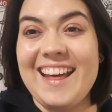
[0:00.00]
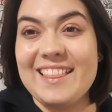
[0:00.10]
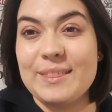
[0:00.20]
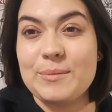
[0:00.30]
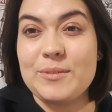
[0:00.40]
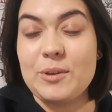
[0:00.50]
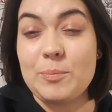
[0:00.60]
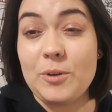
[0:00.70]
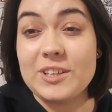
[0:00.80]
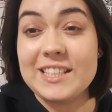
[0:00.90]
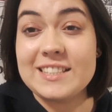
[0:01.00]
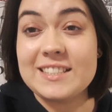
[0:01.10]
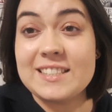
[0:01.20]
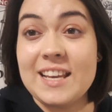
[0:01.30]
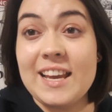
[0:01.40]
and with your
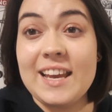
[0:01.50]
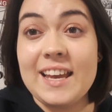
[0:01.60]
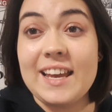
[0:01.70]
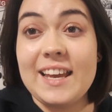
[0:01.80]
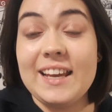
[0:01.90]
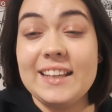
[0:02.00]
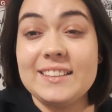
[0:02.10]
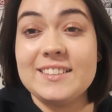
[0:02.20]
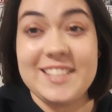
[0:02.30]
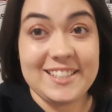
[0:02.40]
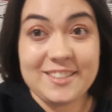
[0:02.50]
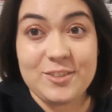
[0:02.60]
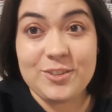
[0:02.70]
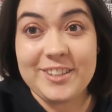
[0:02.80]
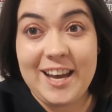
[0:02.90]
projects, and just
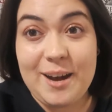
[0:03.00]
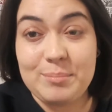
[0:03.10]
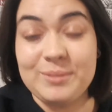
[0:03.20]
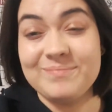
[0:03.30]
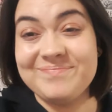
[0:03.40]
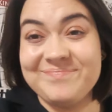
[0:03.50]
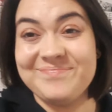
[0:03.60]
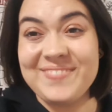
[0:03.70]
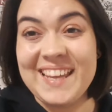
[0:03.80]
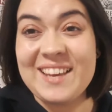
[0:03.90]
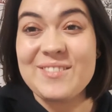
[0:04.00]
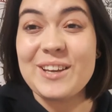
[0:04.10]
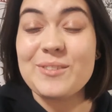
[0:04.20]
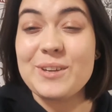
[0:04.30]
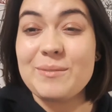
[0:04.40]
enjoy the hub. Thank
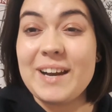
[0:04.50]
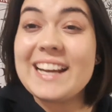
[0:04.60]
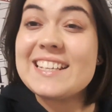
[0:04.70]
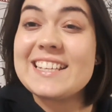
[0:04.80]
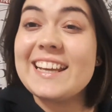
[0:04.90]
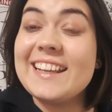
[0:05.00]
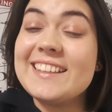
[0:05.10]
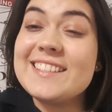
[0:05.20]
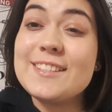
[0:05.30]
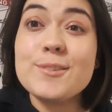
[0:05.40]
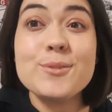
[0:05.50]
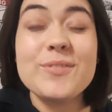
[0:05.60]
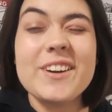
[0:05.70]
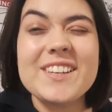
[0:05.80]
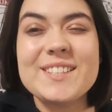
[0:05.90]
you very much and see you
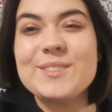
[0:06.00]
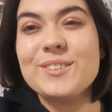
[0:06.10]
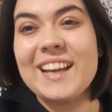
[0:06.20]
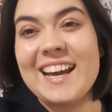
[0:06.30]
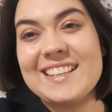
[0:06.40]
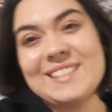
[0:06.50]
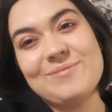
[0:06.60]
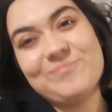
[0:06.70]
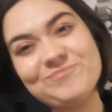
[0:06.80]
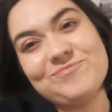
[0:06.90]
very soon, guys.